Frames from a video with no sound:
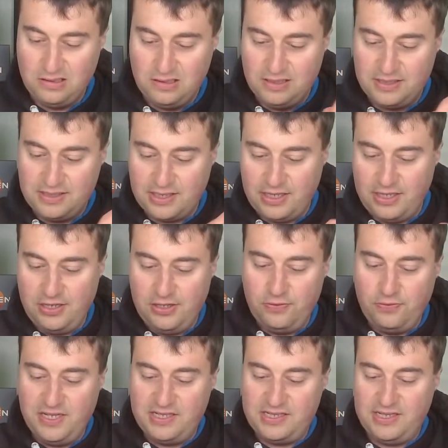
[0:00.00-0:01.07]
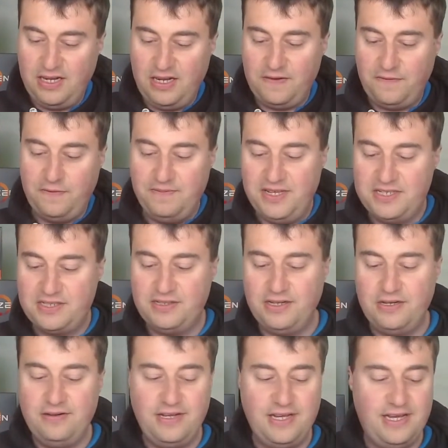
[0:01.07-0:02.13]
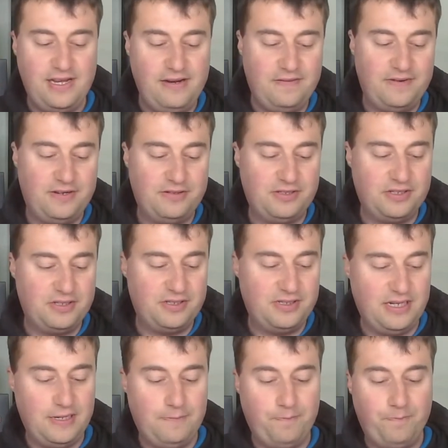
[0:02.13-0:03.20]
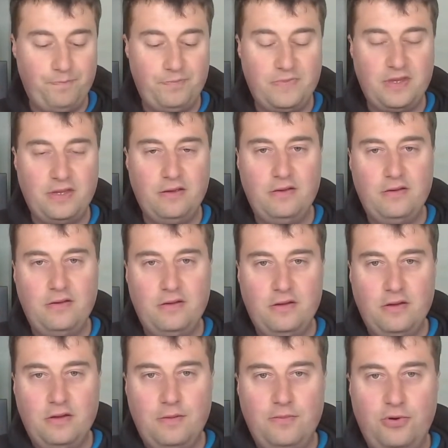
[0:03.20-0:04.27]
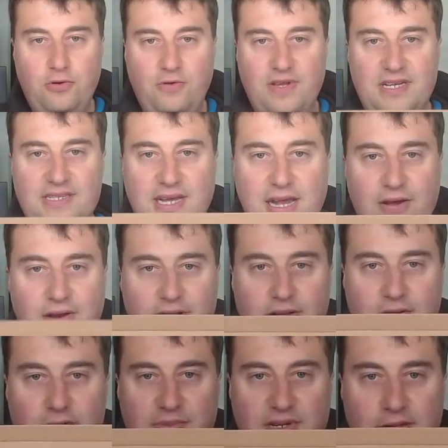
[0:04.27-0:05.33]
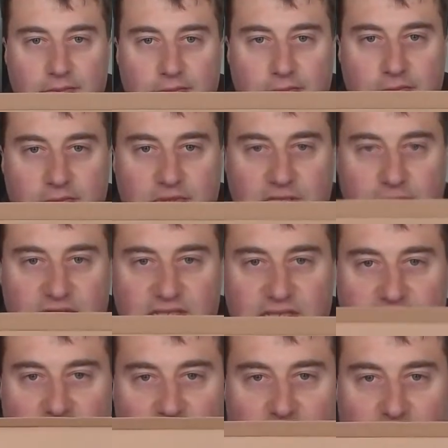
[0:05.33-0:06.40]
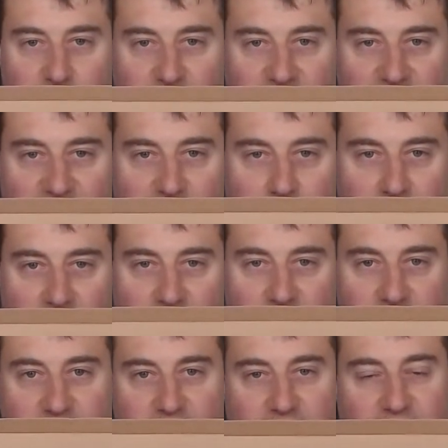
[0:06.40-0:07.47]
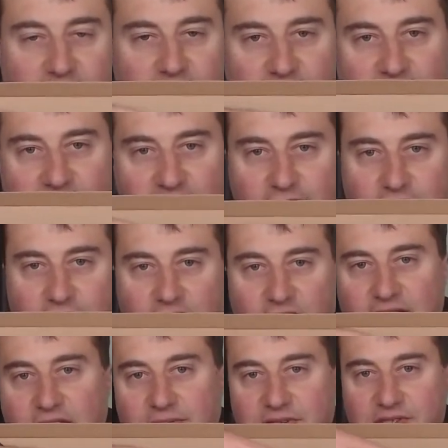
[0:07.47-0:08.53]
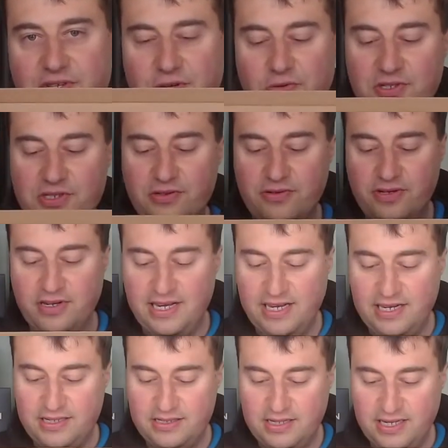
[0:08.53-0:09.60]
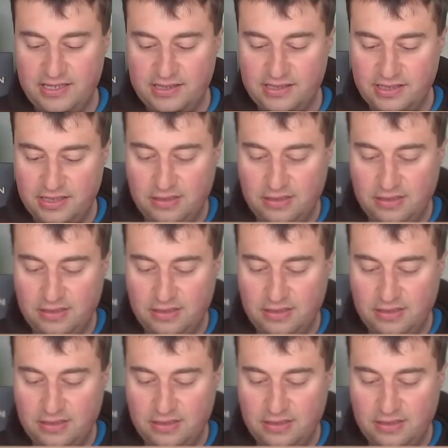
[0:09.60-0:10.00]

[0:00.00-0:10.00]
So we start from this node here. I'll just um, pull that down a little bit so we start from the leftmost and then the other two which will connect later